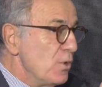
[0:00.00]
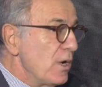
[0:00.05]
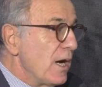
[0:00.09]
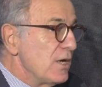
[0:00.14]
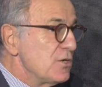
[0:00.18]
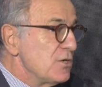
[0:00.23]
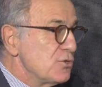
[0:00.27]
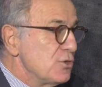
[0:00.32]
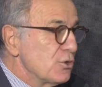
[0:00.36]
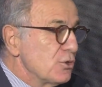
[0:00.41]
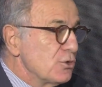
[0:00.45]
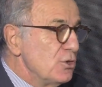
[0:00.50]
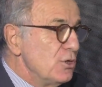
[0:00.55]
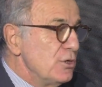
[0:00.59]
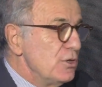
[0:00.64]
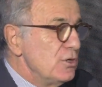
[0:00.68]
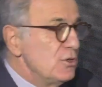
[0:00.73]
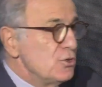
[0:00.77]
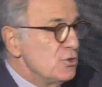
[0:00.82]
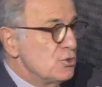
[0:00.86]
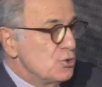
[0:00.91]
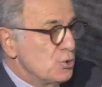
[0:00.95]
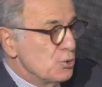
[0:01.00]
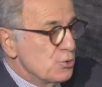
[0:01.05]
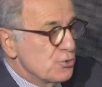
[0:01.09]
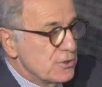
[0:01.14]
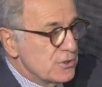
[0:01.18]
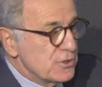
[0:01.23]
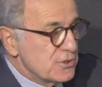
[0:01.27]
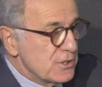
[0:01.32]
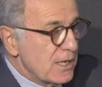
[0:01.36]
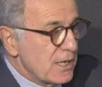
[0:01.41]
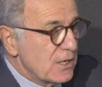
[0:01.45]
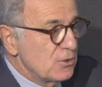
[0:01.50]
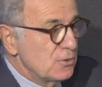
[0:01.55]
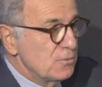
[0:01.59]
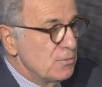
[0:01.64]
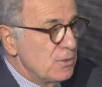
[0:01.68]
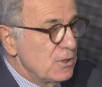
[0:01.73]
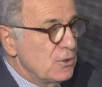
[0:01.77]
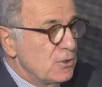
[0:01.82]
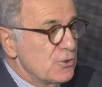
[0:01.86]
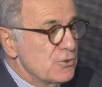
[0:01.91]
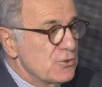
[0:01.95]
I certainly choose the second,
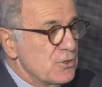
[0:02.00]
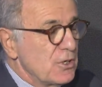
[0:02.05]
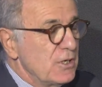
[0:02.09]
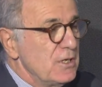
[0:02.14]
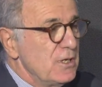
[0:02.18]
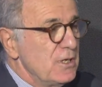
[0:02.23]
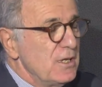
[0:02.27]
because